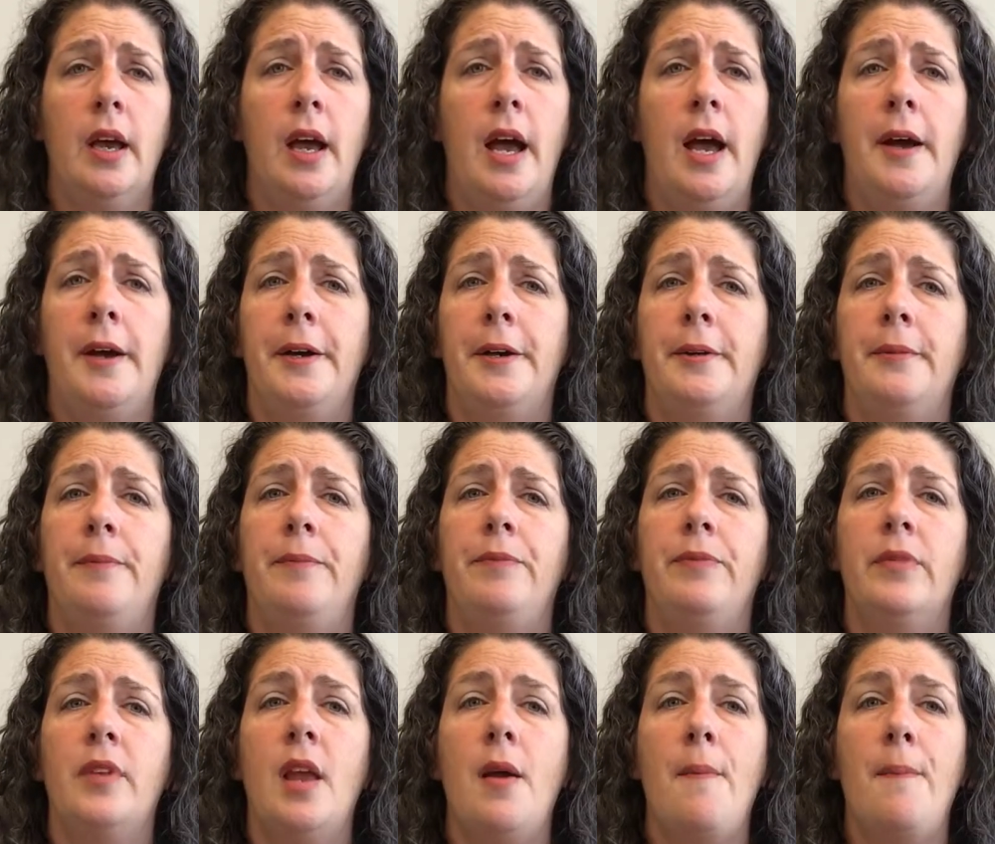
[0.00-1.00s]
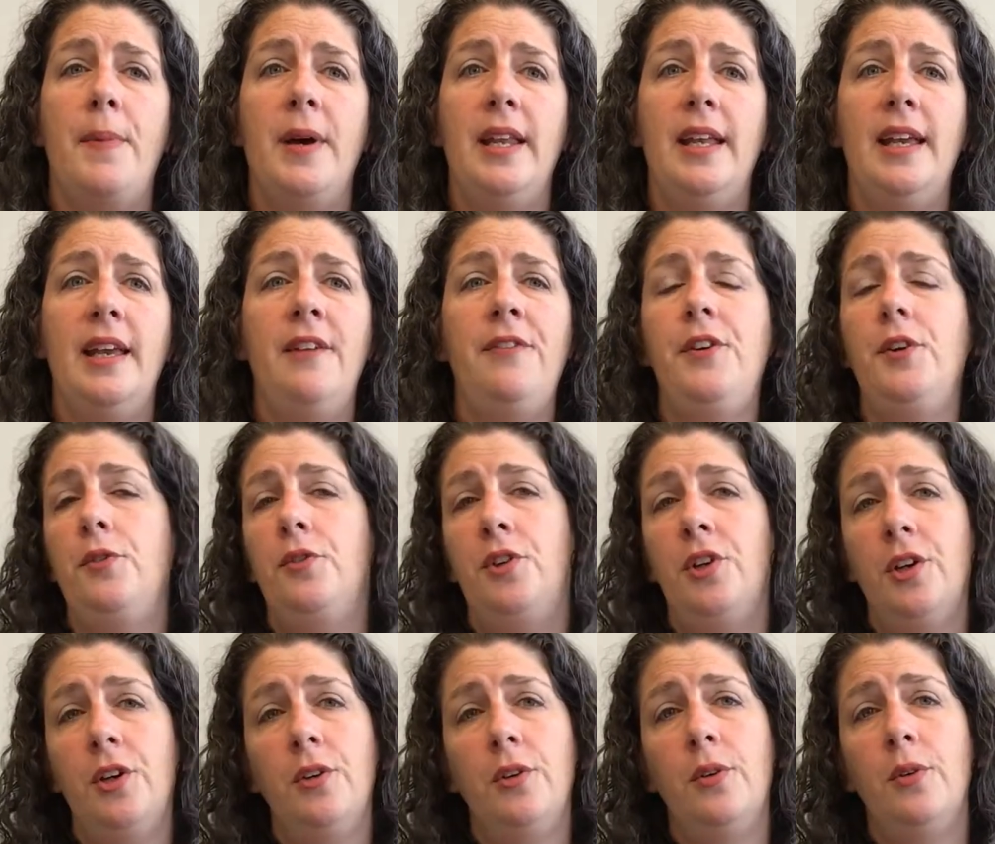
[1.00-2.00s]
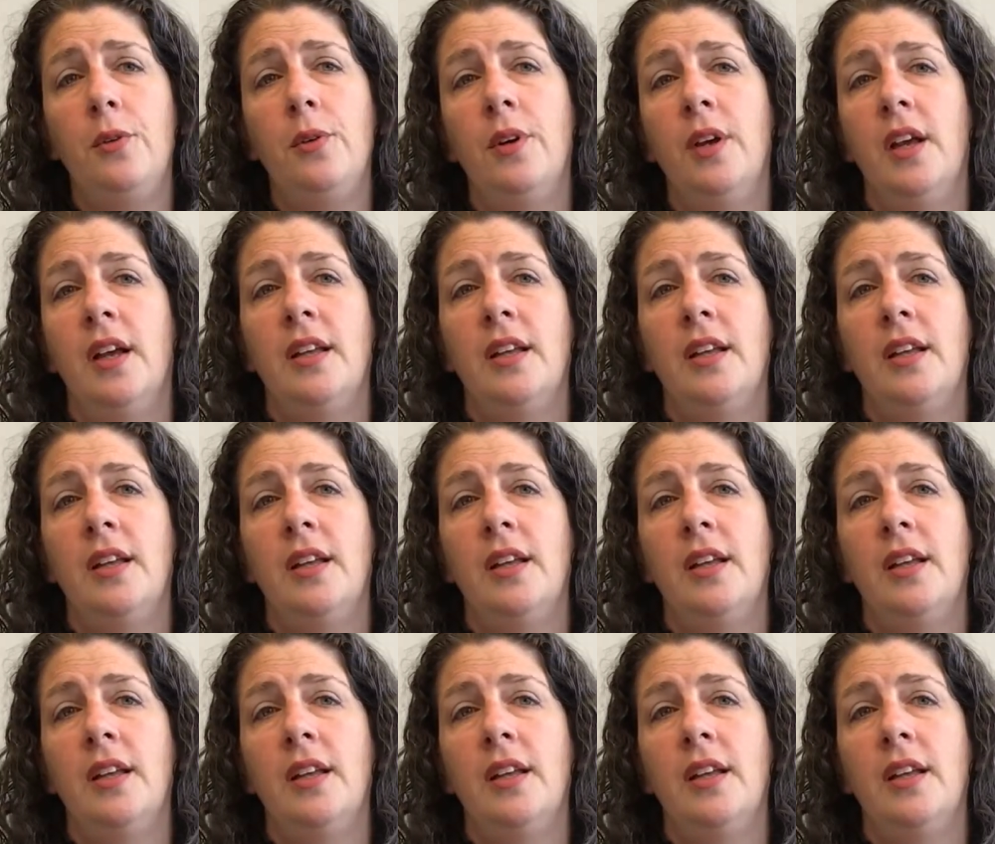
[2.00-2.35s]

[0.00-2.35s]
But if you do,